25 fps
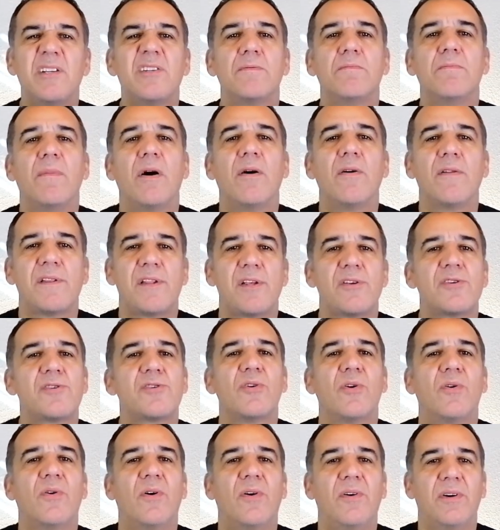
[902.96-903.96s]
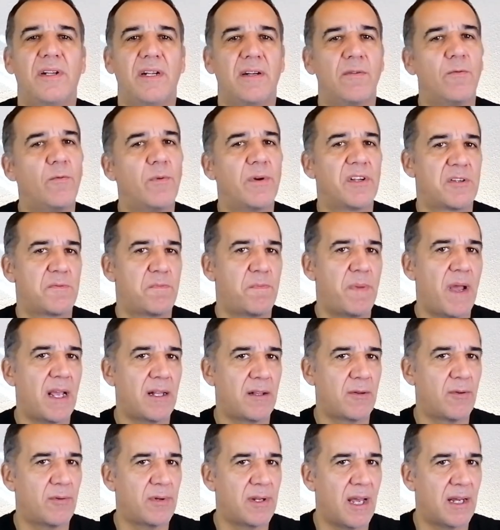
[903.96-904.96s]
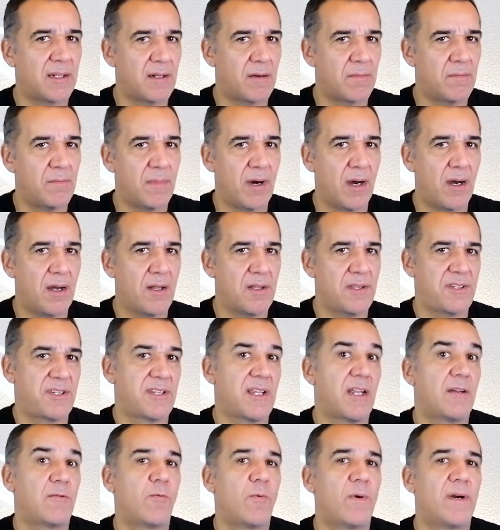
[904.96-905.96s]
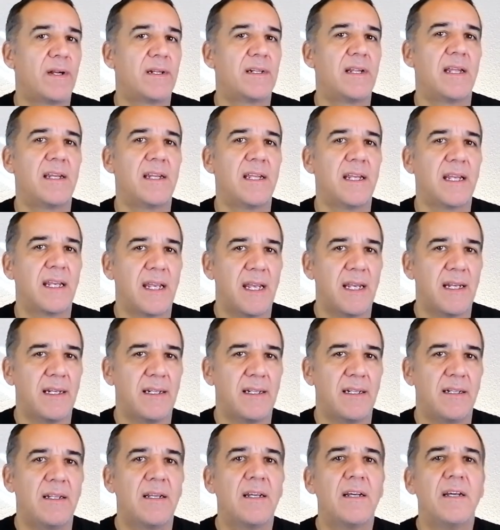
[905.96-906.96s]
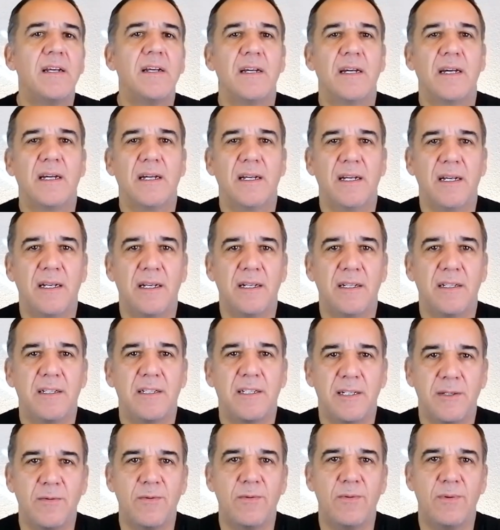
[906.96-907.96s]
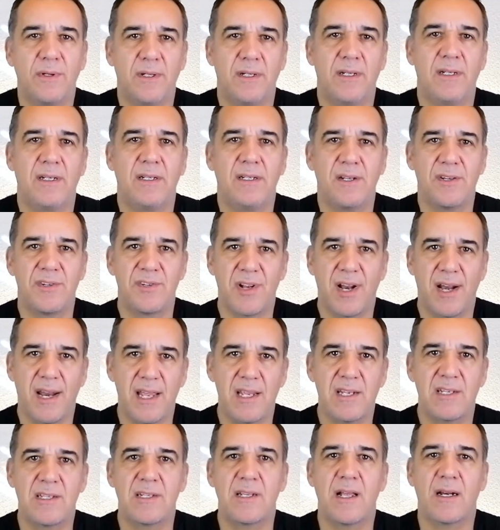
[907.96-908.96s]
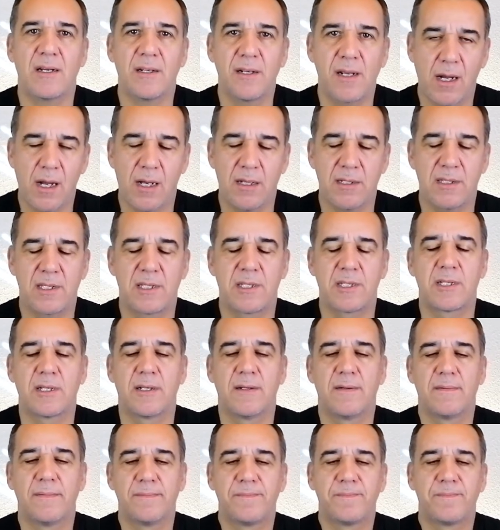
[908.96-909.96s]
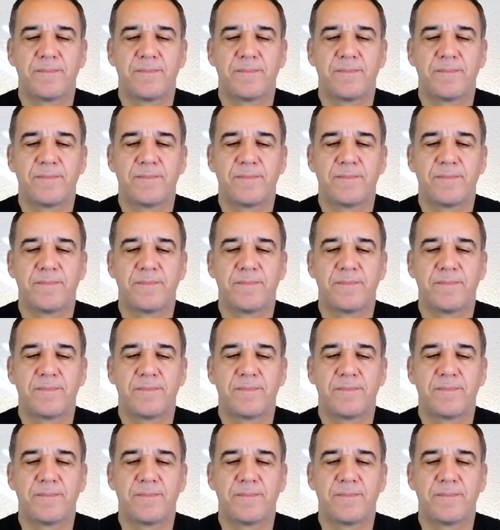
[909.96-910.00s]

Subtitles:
this month shorter with respect to the other months that were dedicated to the celestial gods.